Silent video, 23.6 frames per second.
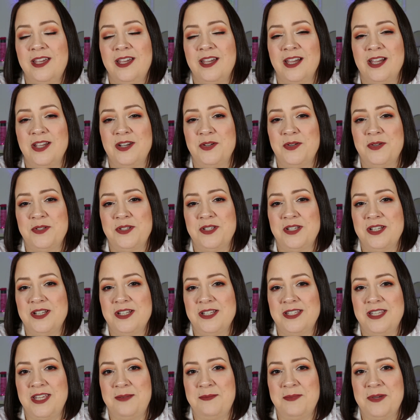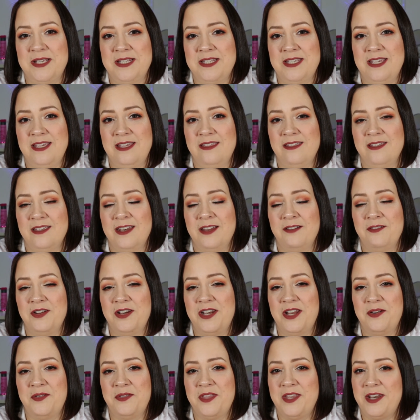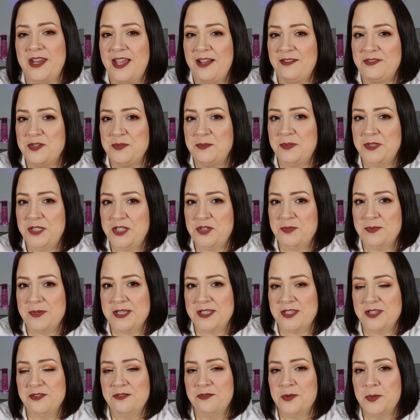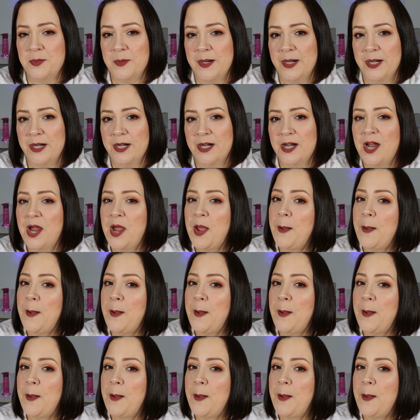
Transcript: I know it's gonna stain my teeth, and every now and then I have to bleach my silverware,